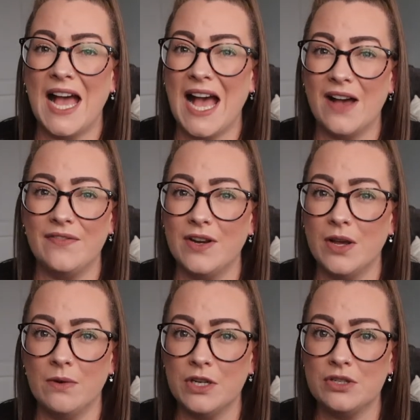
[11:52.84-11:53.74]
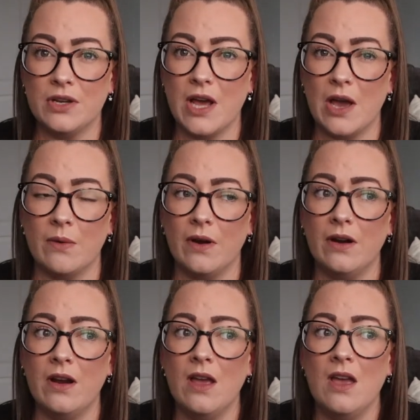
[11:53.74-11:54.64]
half an hour to an
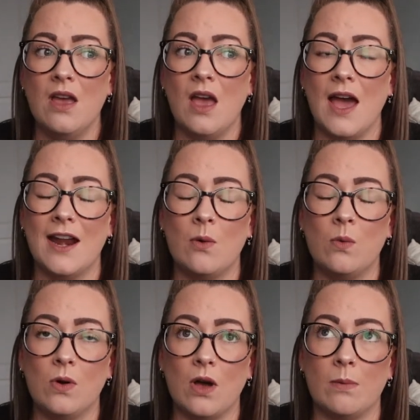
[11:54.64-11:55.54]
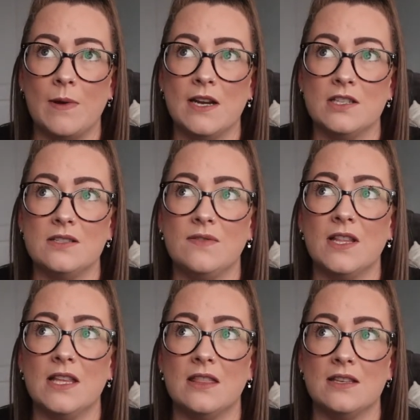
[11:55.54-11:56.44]
hour and I woke up and I just
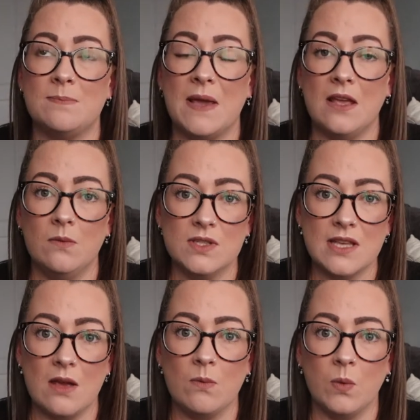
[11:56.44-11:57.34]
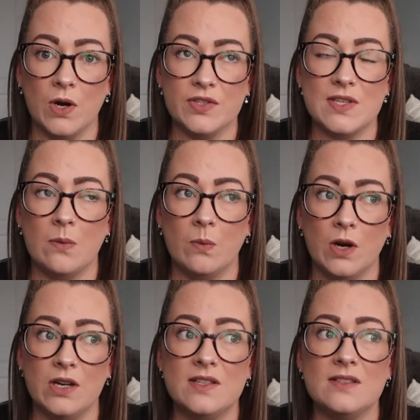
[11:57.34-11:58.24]
felt like this pain was getting worse and
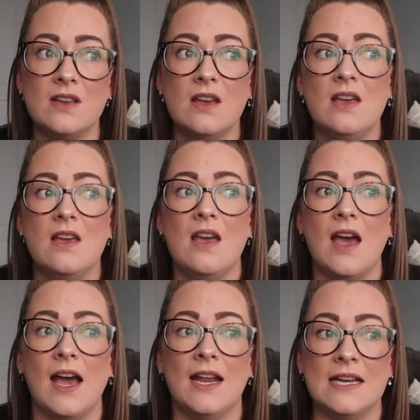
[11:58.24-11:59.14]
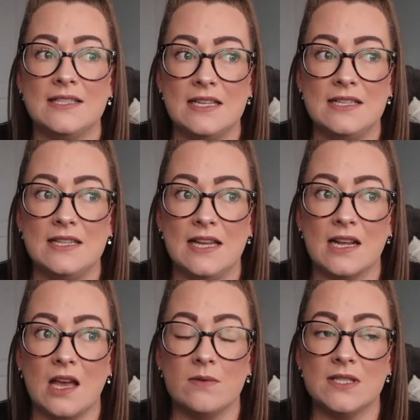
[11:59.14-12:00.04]
worse. And I said to
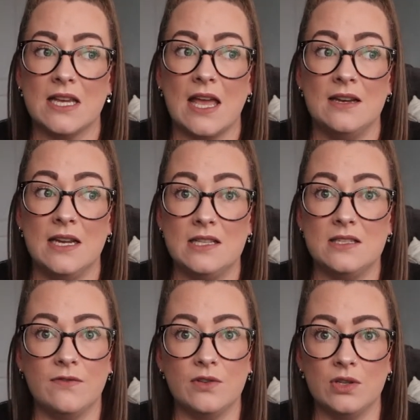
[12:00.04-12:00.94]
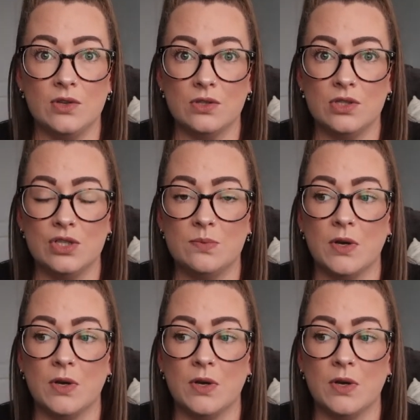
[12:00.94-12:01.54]
Derek, I was like, I need to phone the doctors